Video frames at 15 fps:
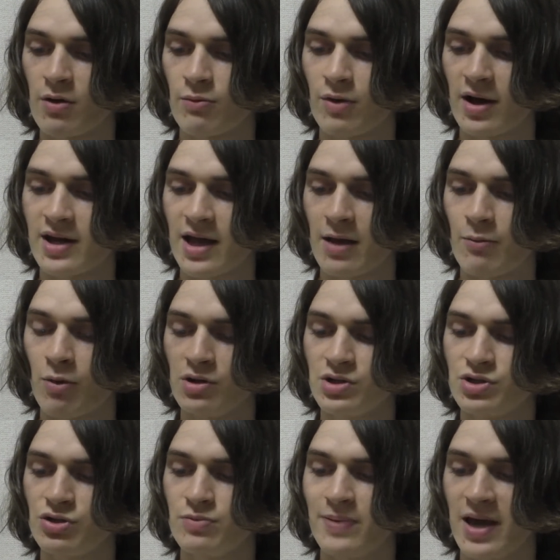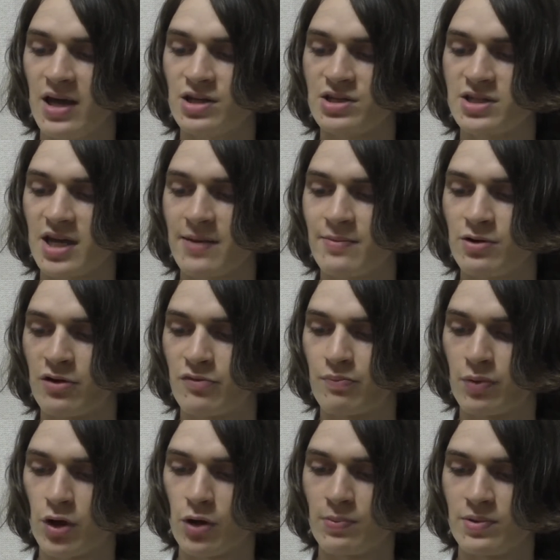write a 1 to 2 page statement of
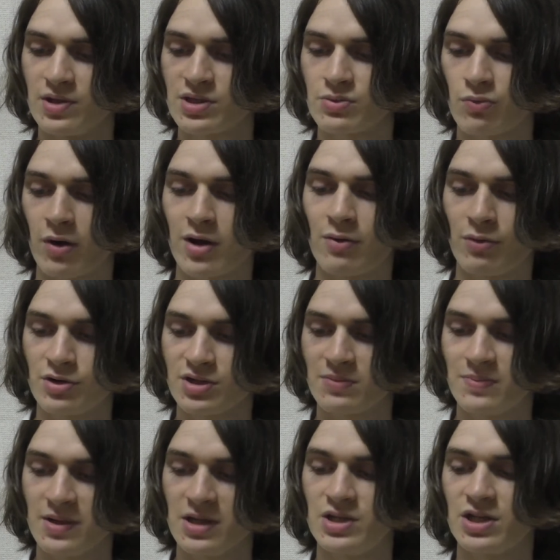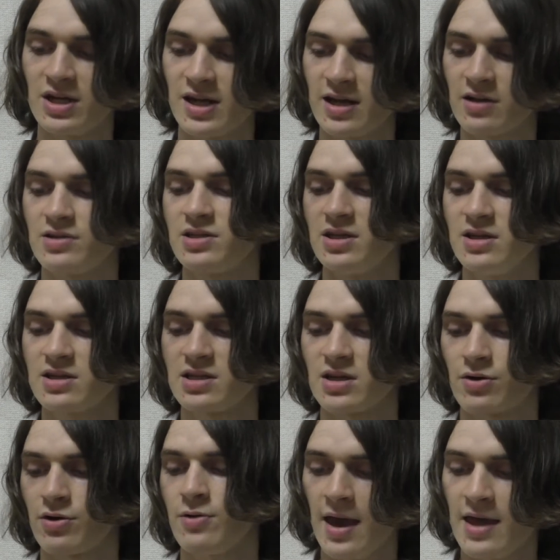purpose, why you want to be a JET ALT, etc.